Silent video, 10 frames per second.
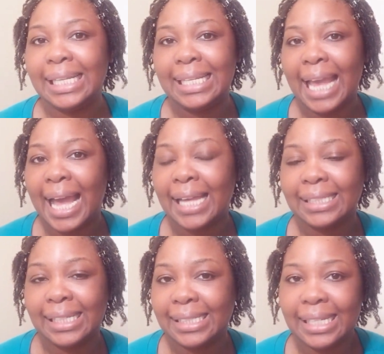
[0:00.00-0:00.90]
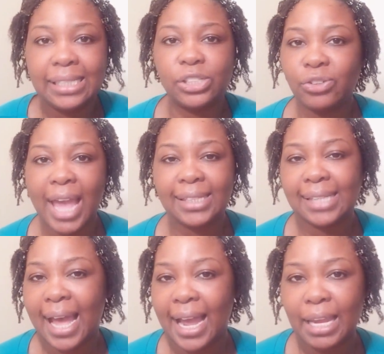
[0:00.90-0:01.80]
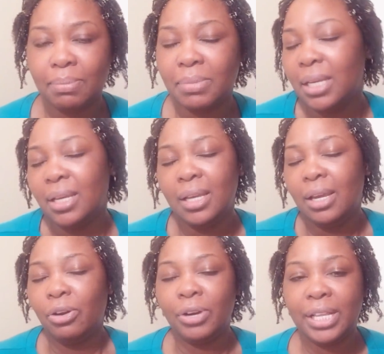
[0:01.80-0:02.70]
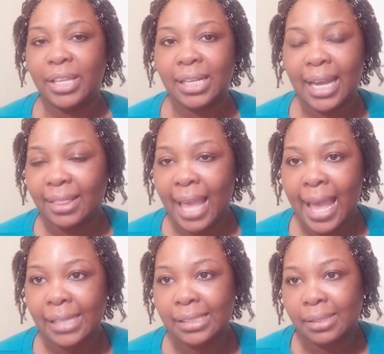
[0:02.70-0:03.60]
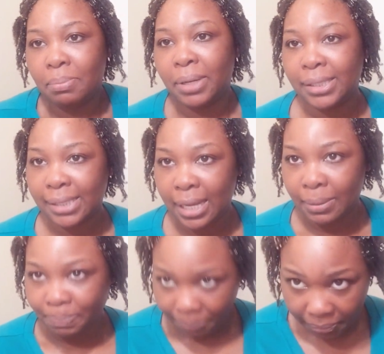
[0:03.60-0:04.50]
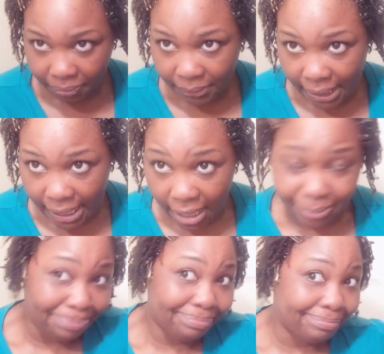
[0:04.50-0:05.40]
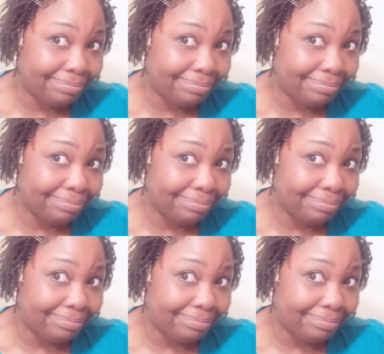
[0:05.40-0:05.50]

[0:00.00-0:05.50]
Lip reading: did not intend to track time or anything like that, but you know,